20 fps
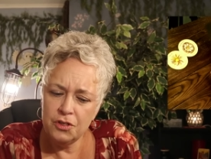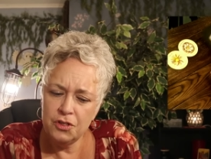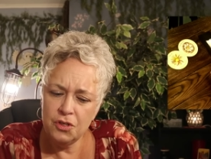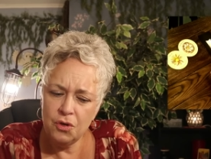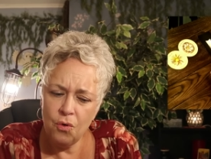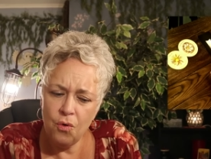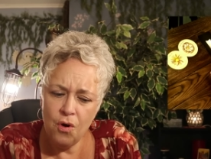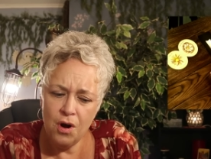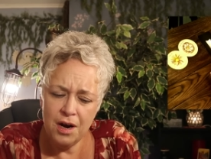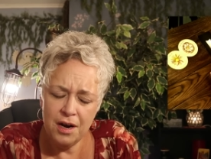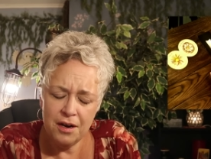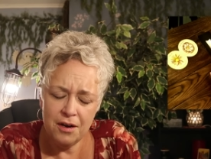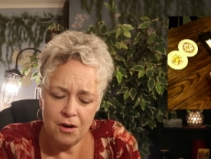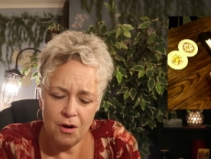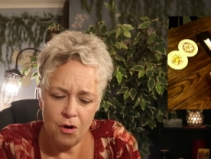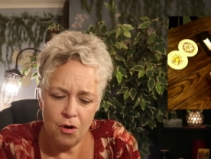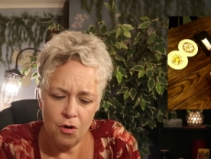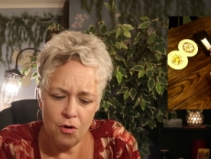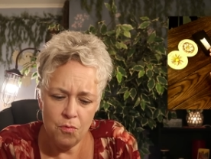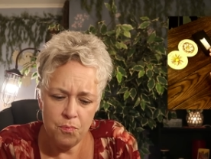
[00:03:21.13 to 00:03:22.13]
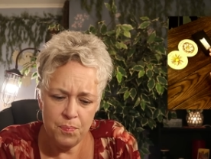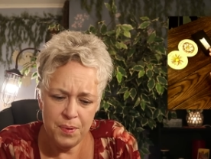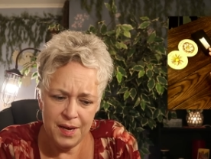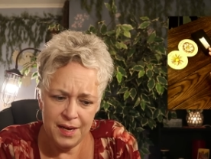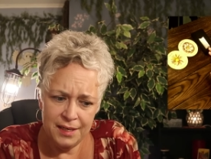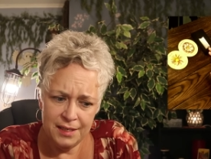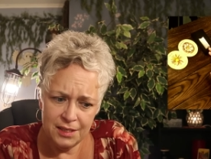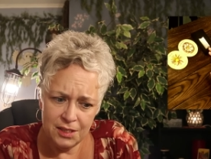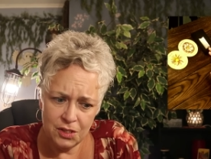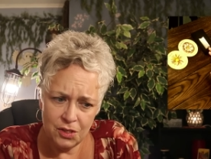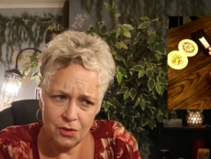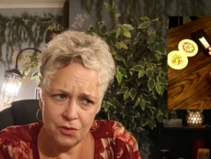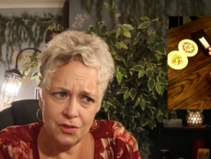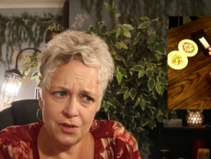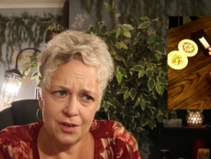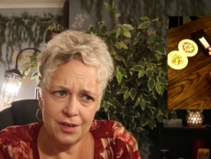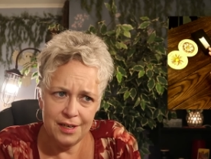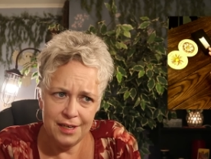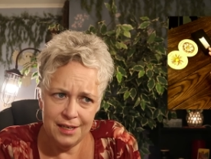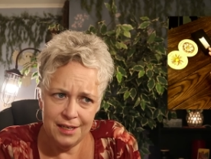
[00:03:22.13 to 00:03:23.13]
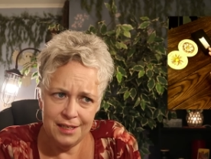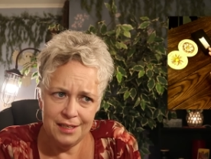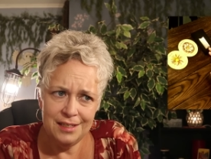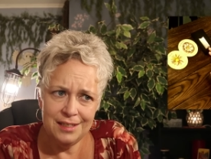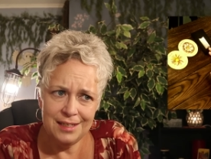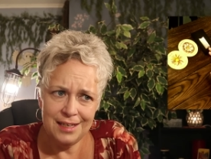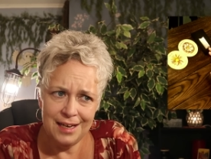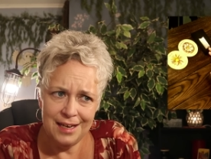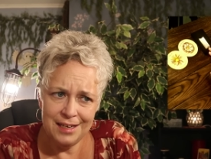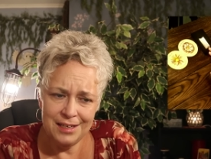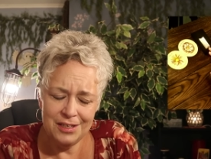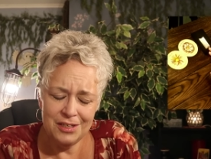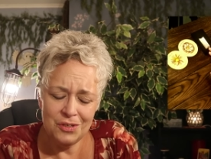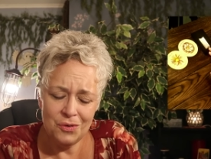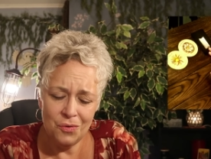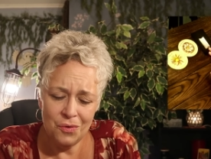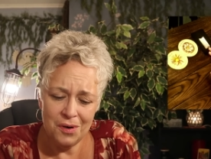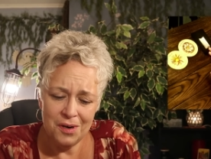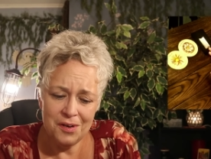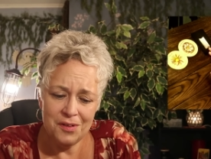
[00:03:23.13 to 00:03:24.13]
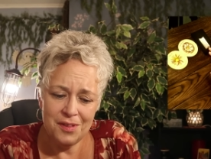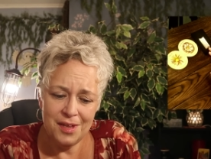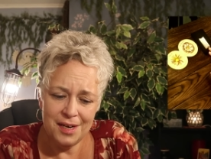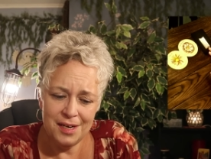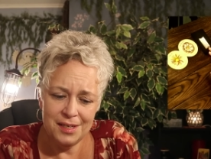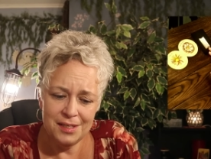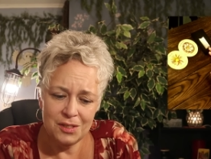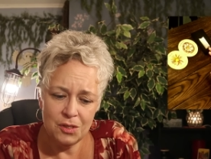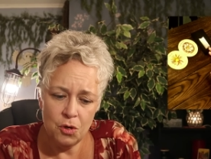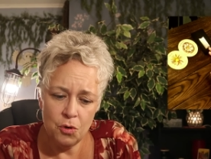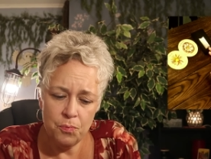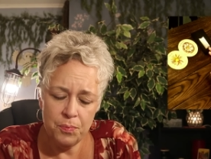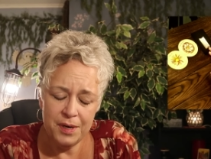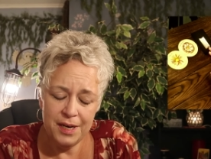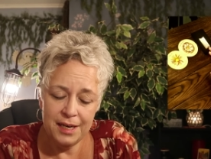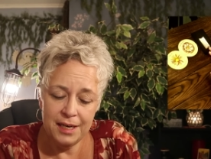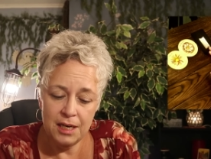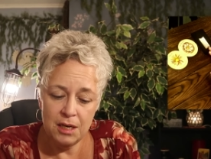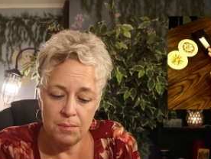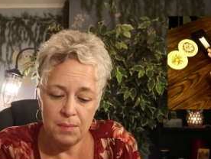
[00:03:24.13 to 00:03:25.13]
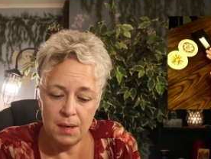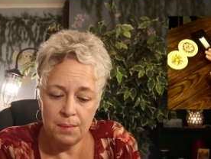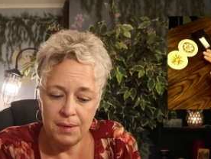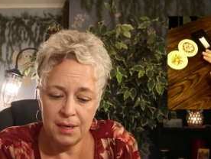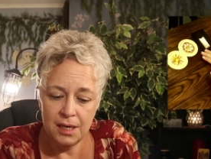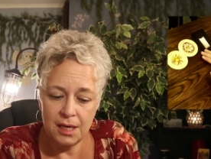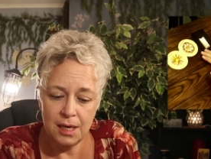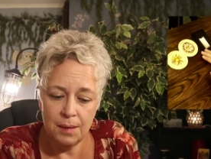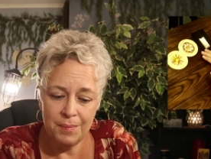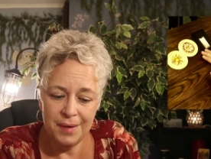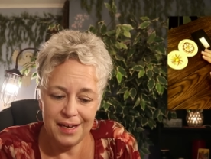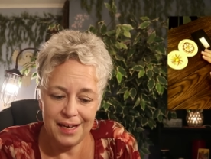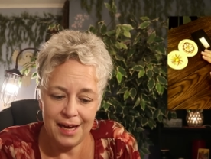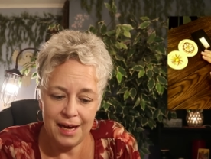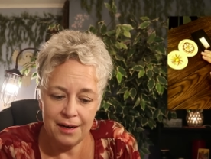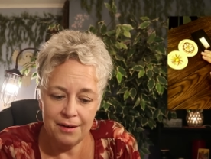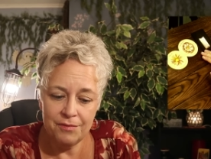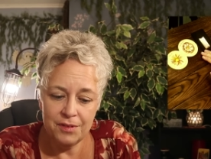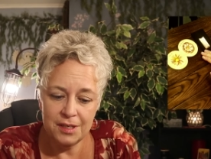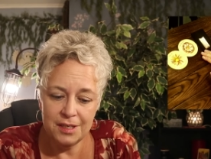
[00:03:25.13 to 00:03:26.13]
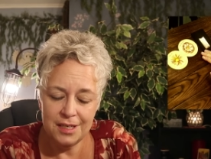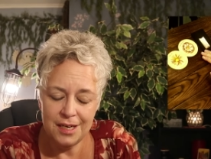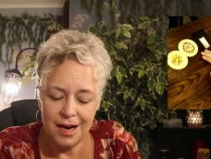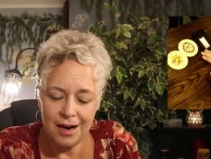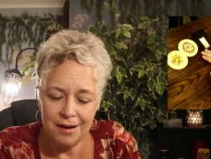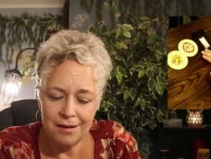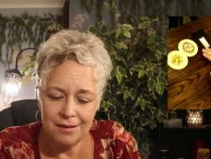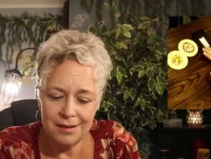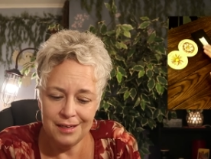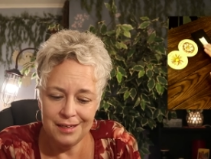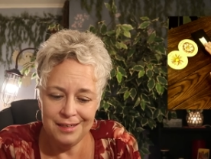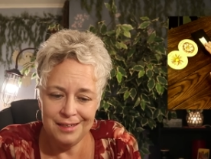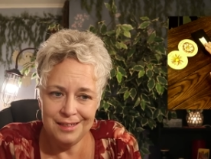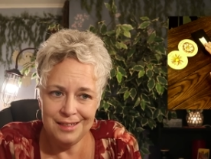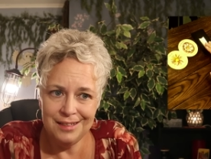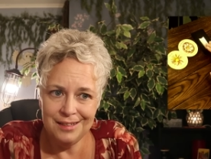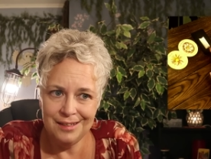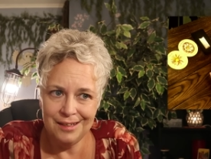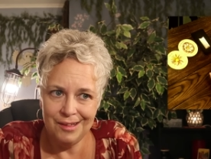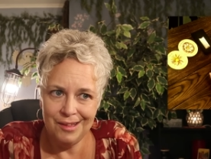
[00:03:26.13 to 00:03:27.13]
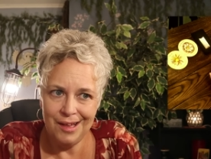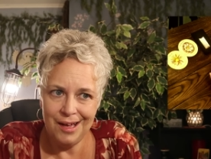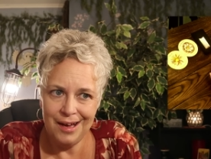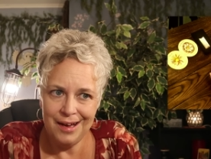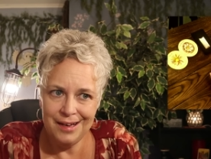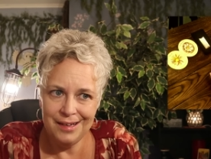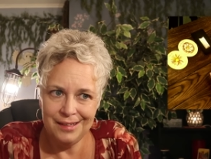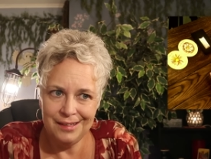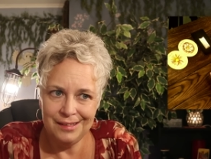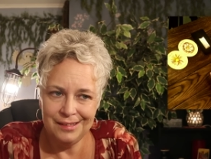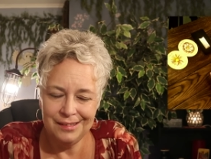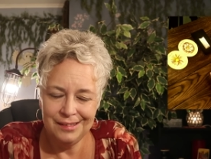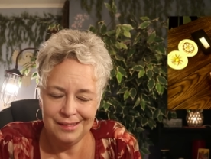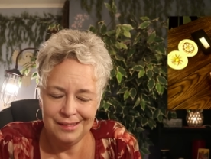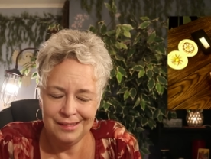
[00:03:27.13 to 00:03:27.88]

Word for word: Door open. So there is a door that is opening. You may be coming out of the dark into the light.